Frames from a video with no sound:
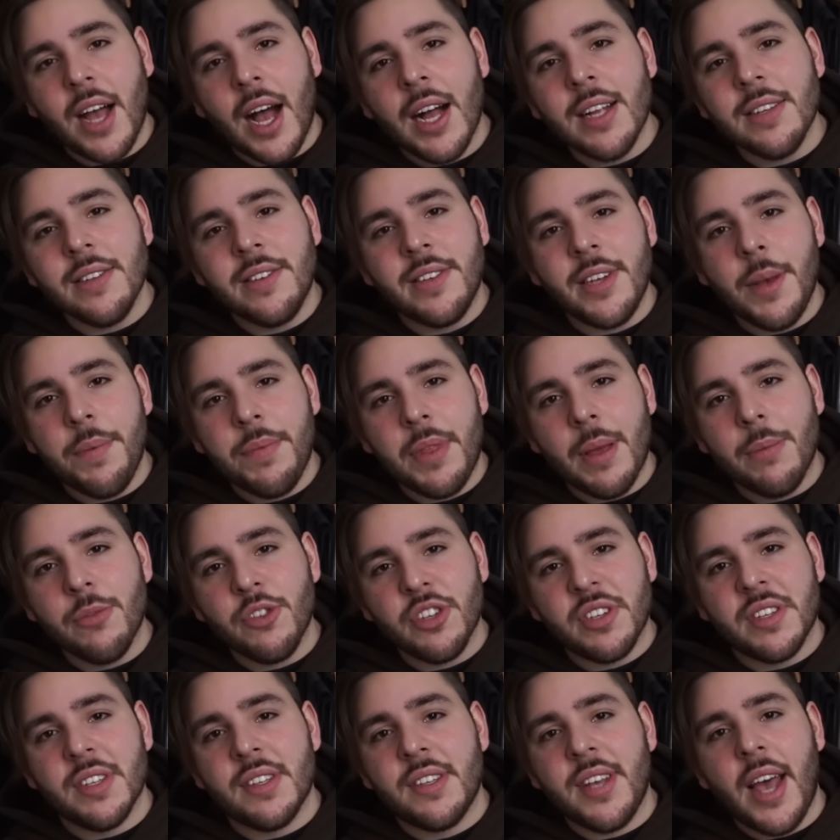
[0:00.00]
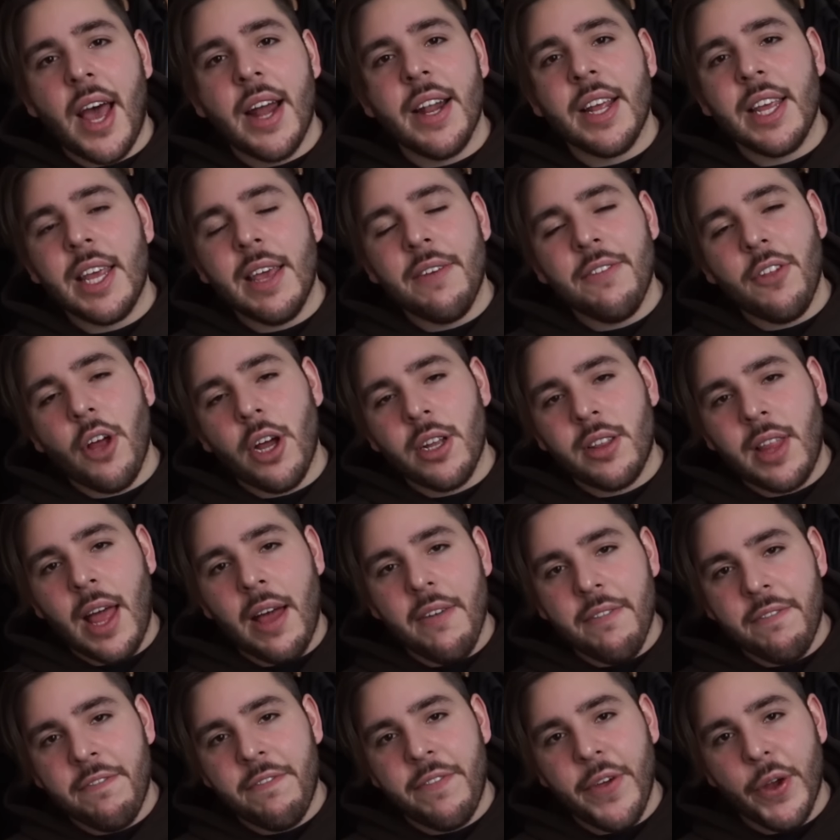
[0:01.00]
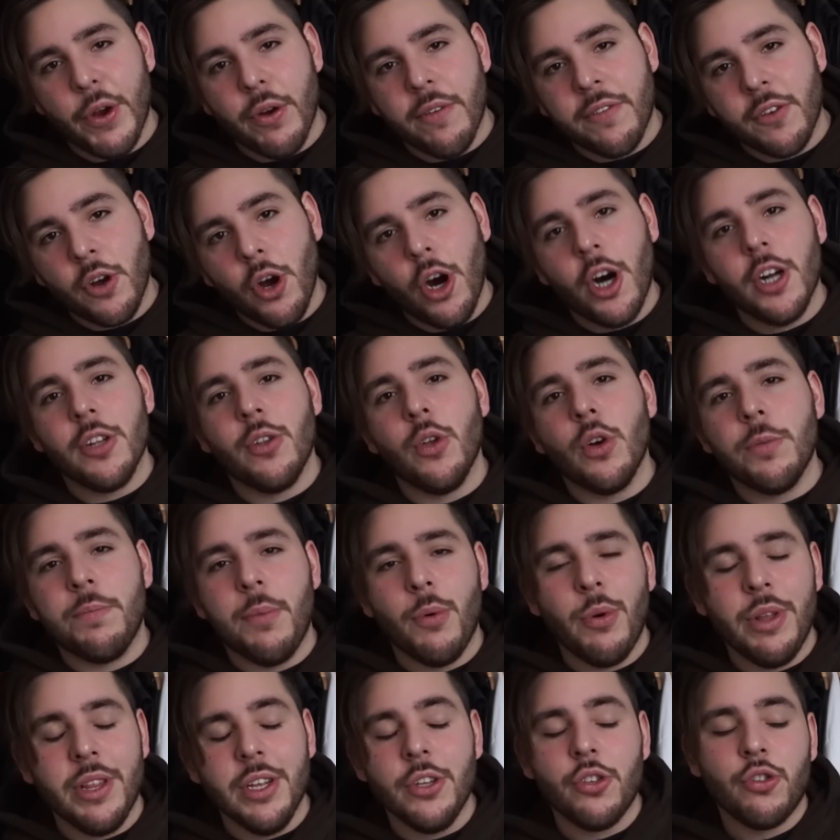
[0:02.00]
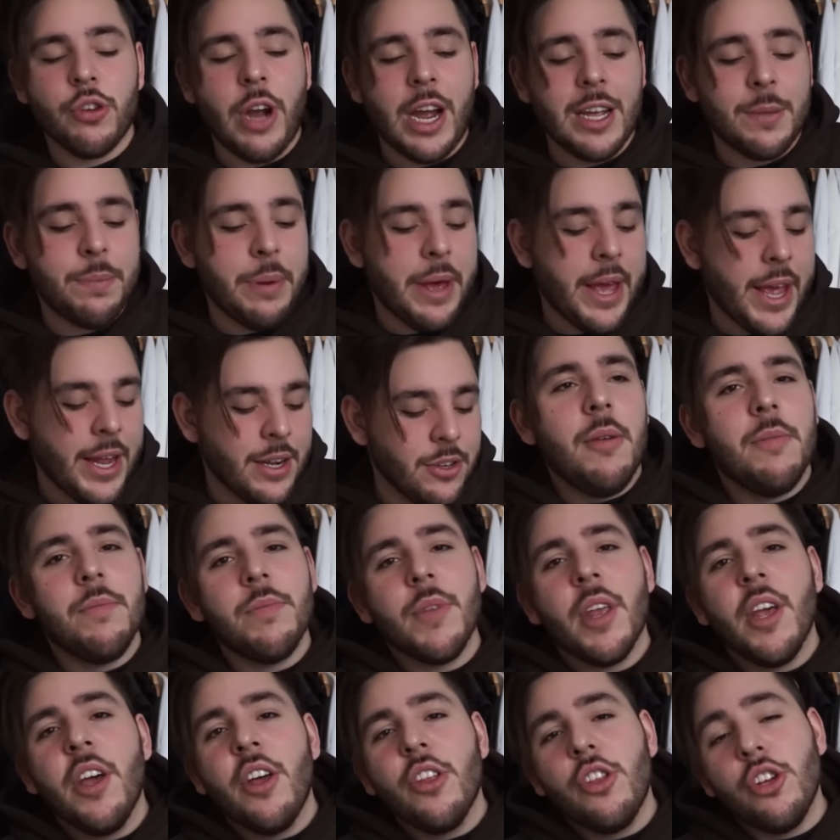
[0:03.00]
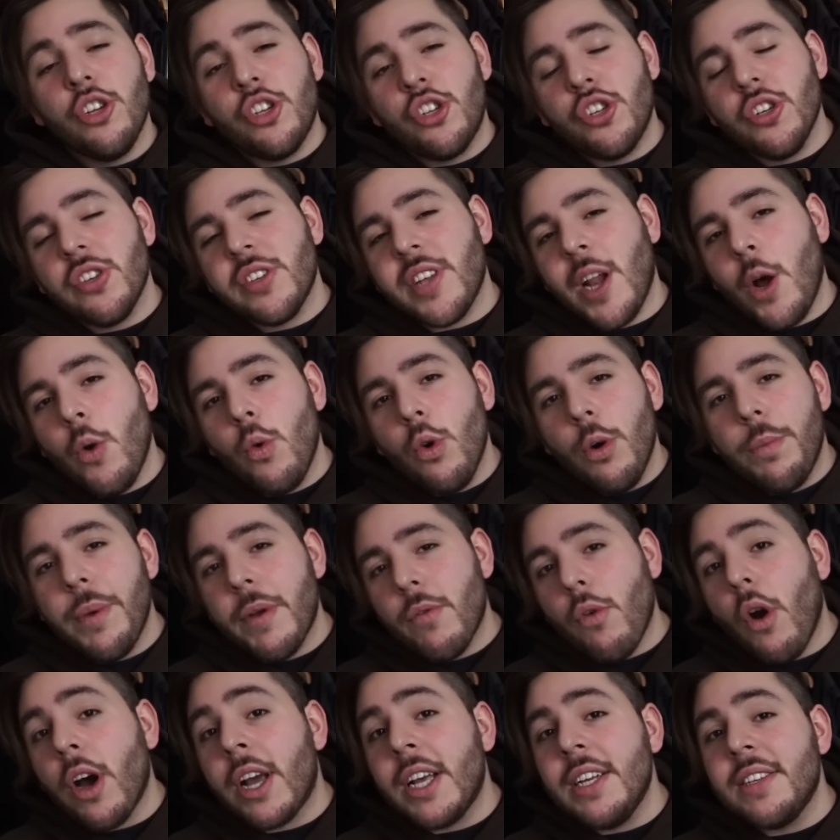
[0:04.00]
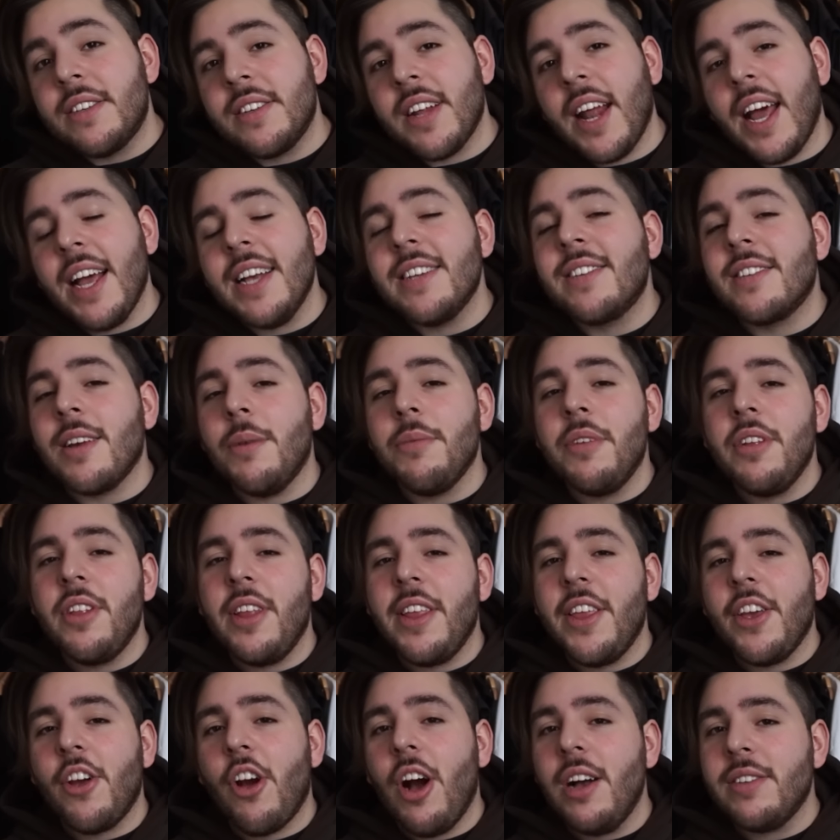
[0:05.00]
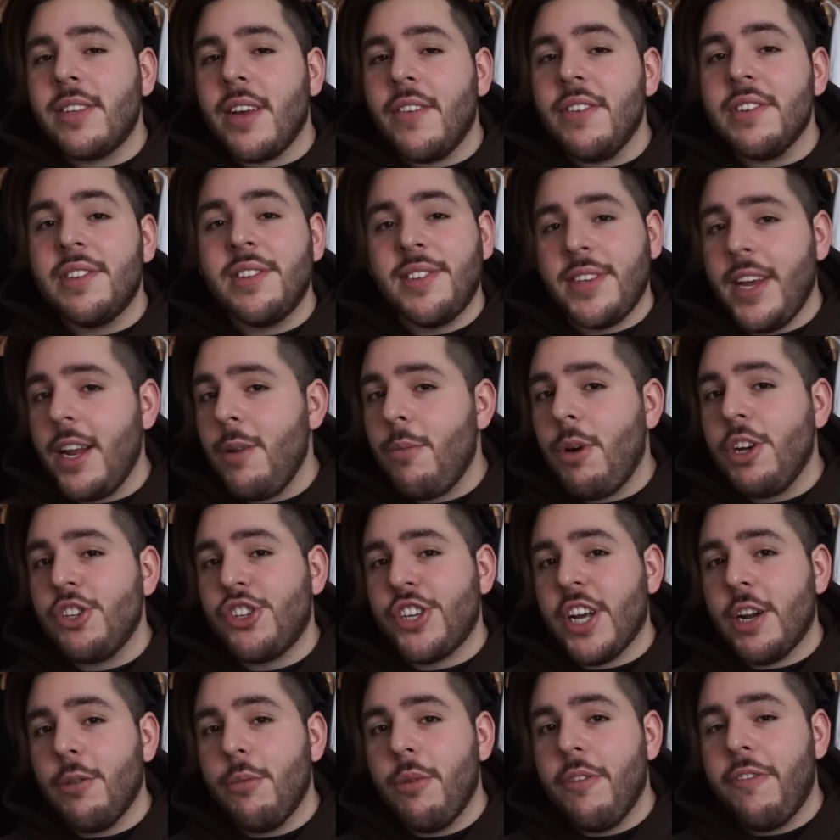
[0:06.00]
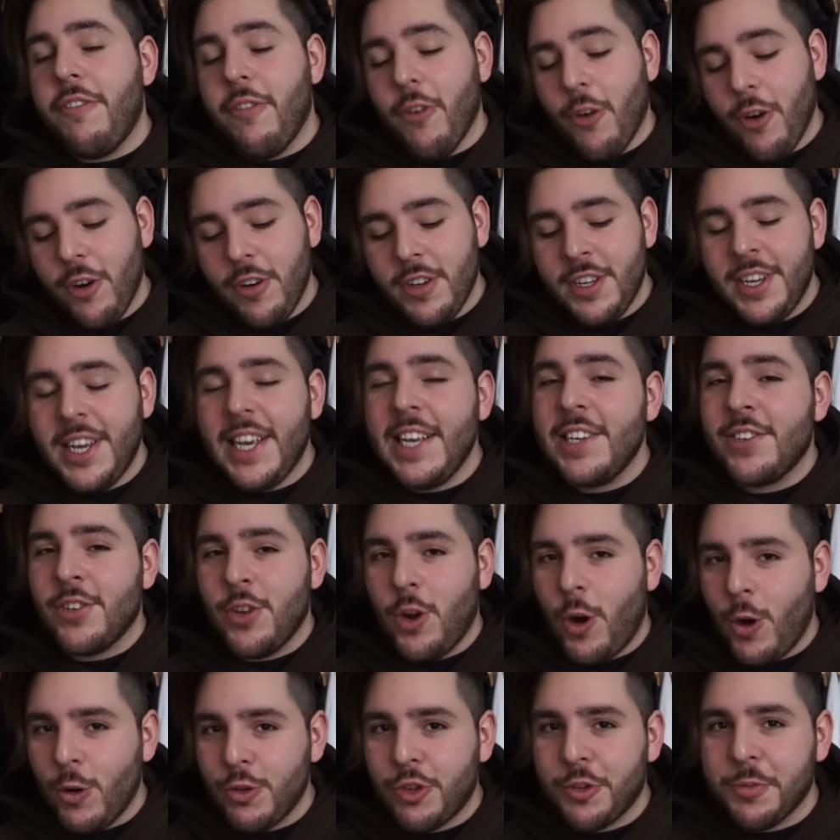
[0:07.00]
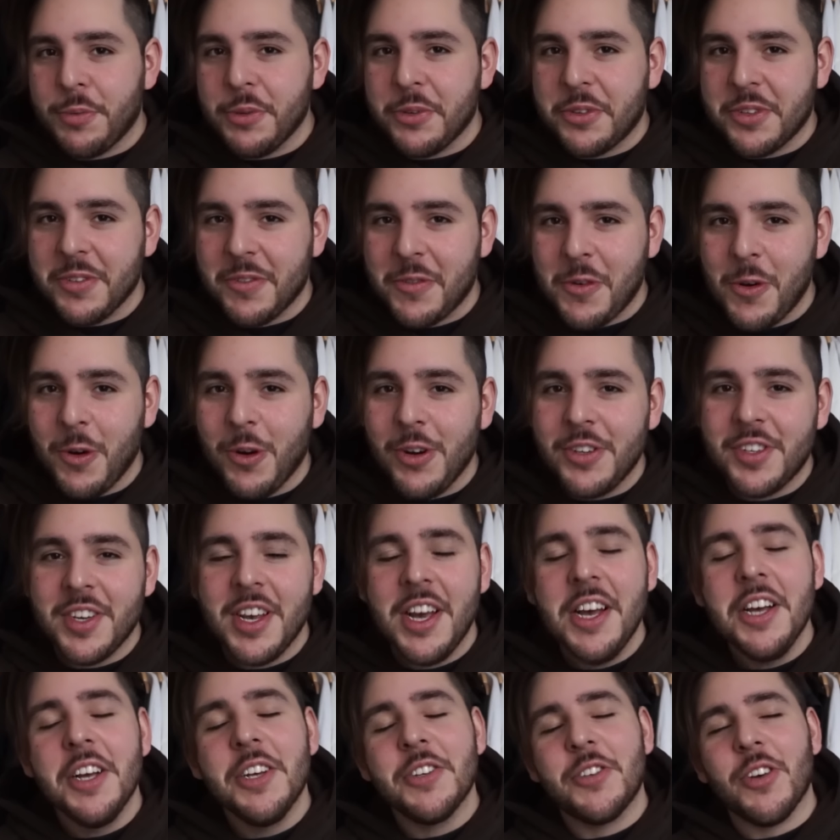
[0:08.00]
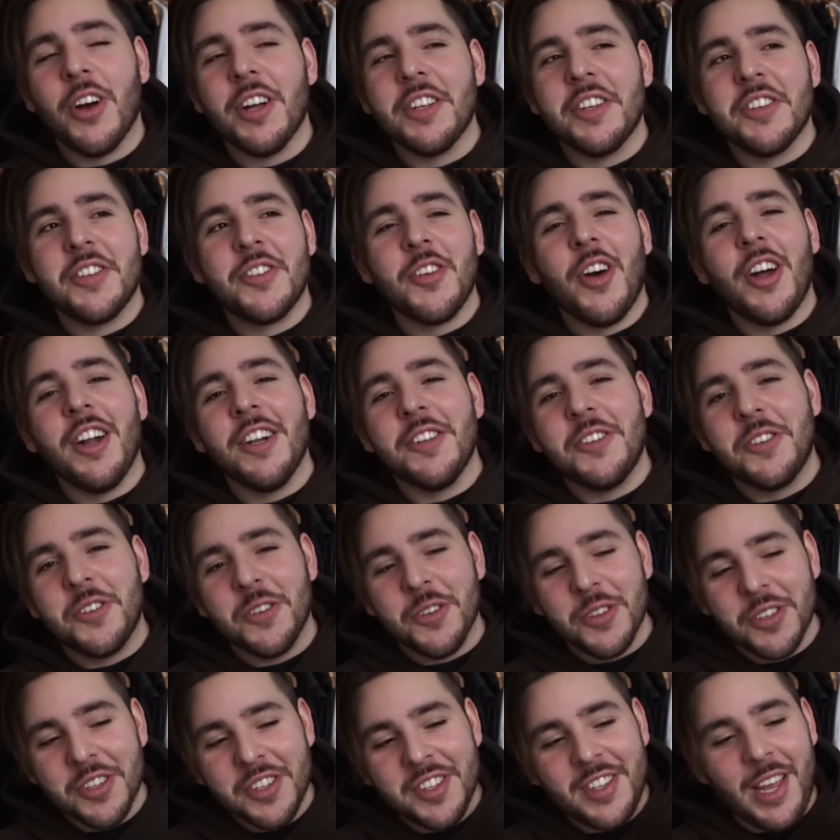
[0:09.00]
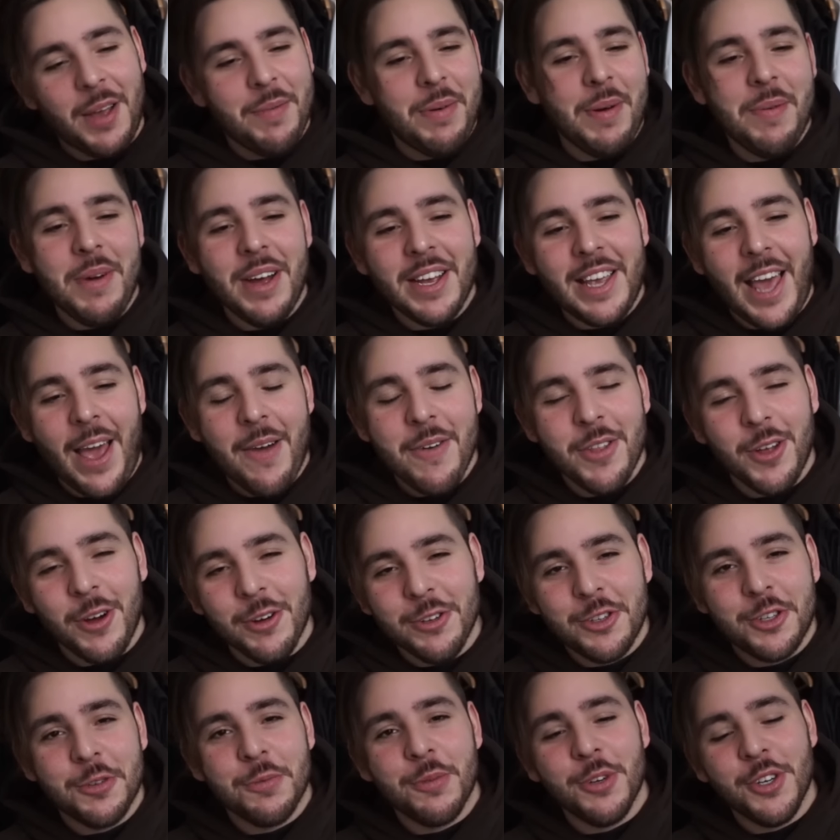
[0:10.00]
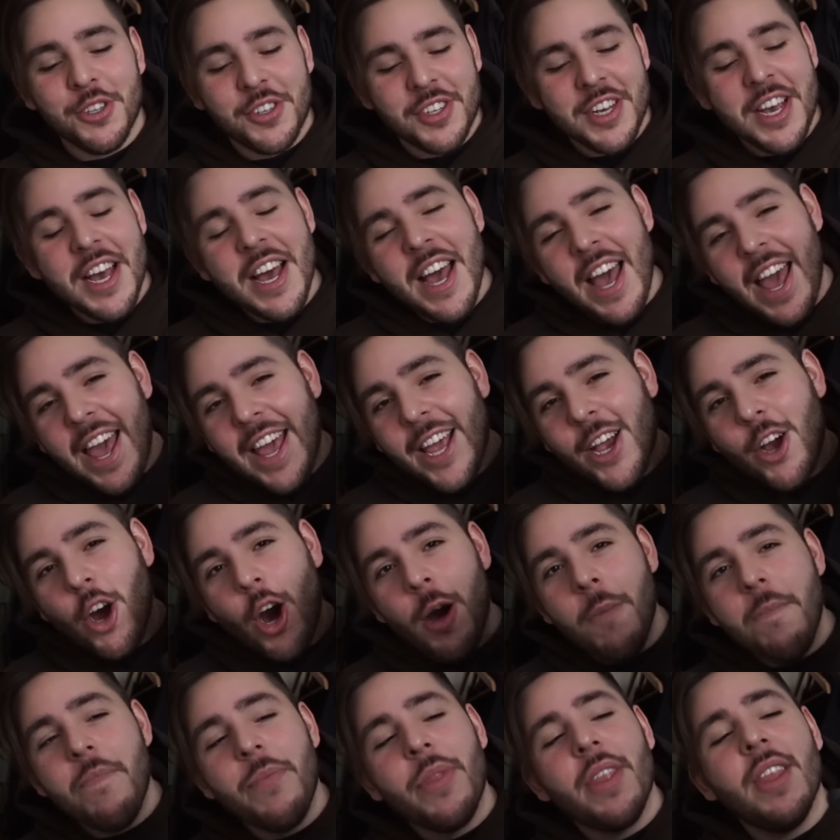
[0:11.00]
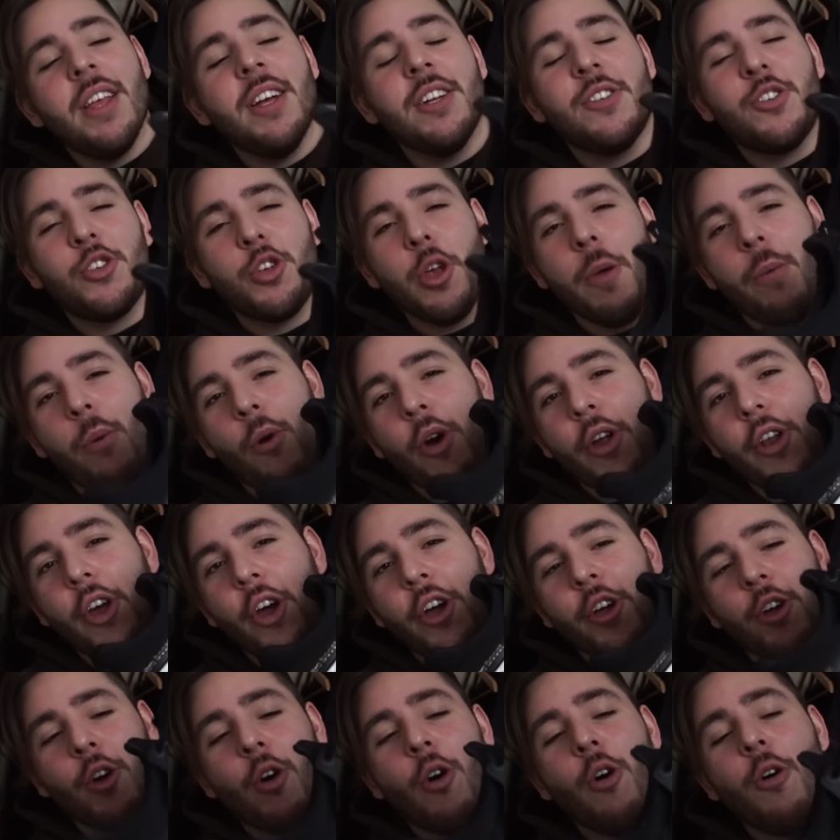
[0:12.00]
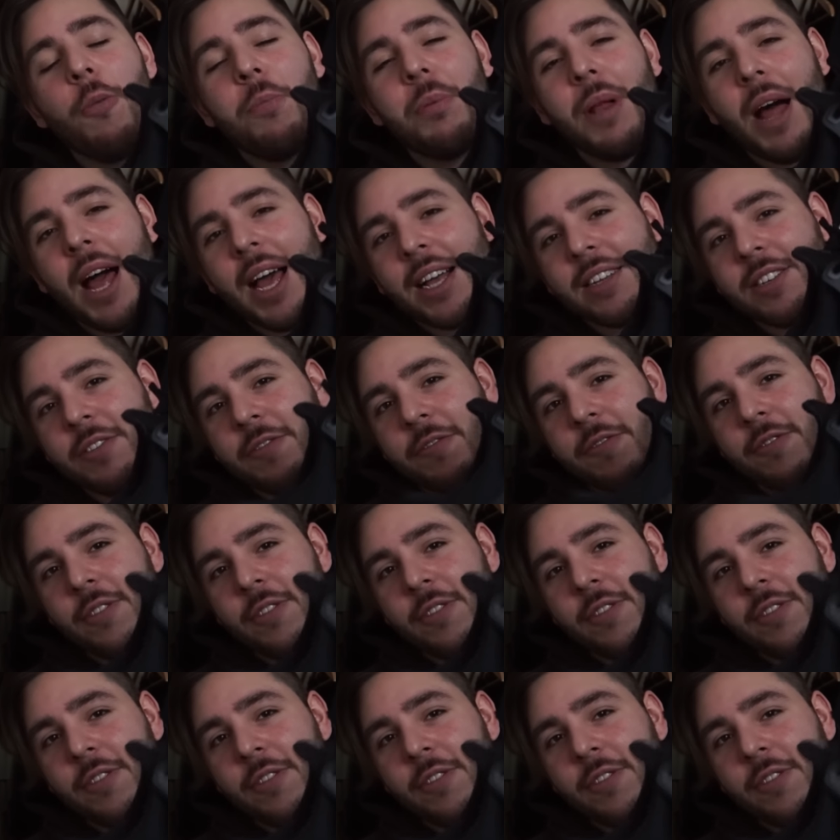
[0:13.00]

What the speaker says: unzip them just a tad and give like that fear of God look with a track pant. The shoes that I will be rocking today is something that you guys haven't seen on my channel before. It is an Ultra Boost, of course. So I decided to step up my game on the Ultra Boost and cop the 2.0 Core Blacks